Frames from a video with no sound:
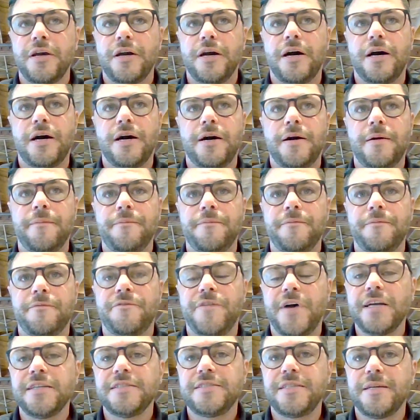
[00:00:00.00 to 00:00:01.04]

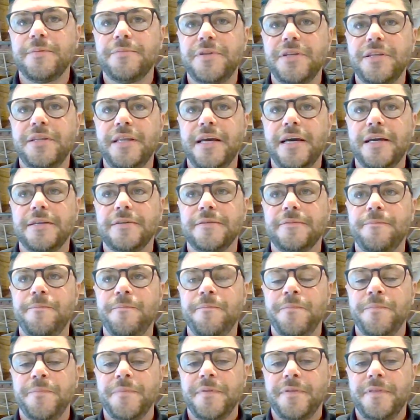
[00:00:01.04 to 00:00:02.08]
Find something that
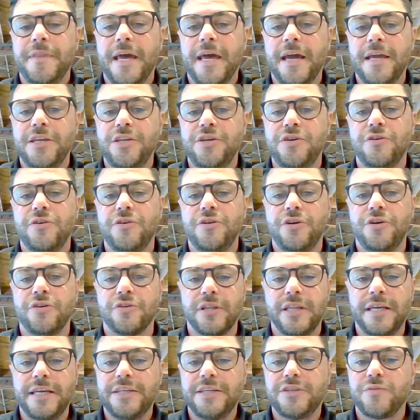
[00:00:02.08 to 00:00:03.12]
you're
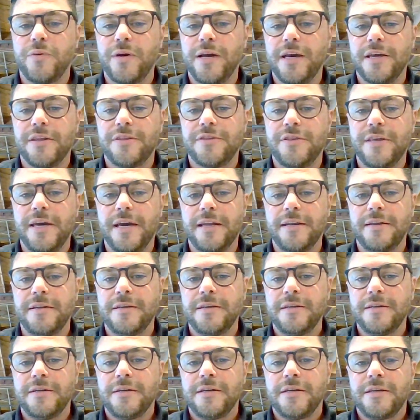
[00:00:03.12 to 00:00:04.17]
linked with that
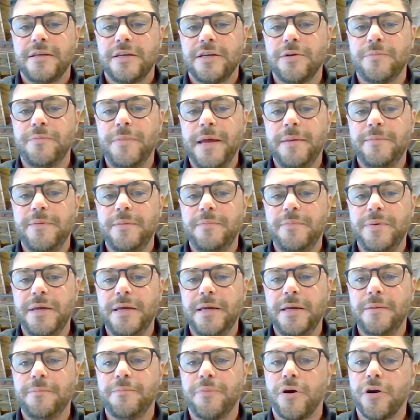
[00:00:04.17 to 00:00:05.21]
could maybe
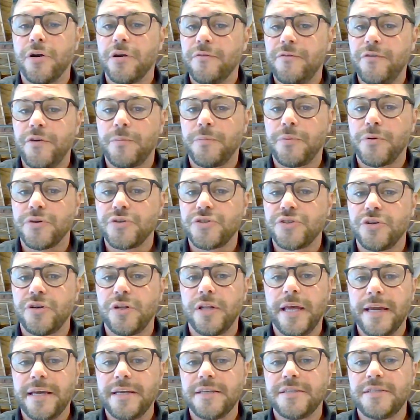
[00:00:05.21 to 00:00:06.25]
be part of your personal
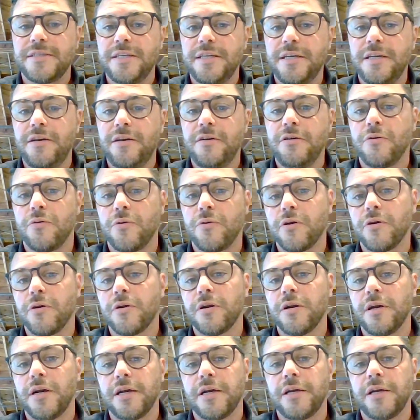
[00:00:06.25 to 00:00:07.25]
legacy, or